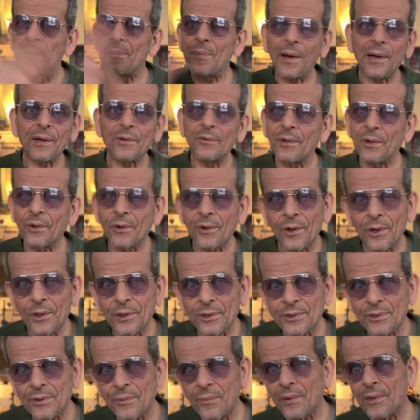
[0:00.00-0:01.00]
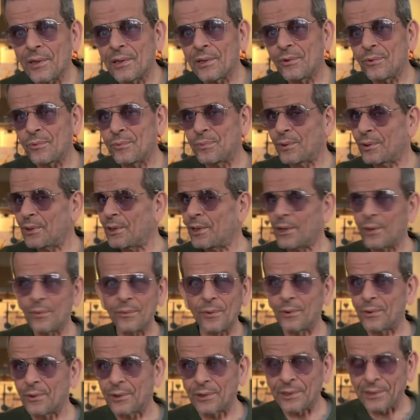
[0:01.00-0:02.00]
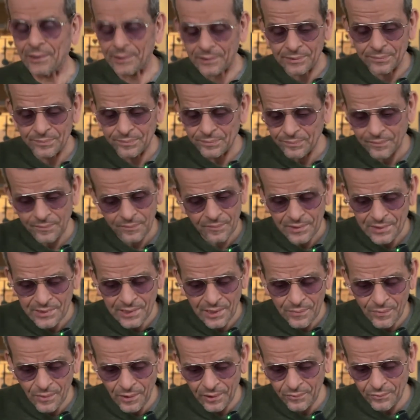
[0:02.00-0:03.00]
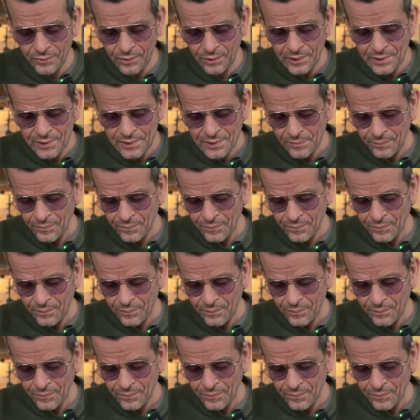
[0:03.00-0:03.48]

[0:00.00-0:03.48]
background color or something, you put a lot of water in it. Same thing for this.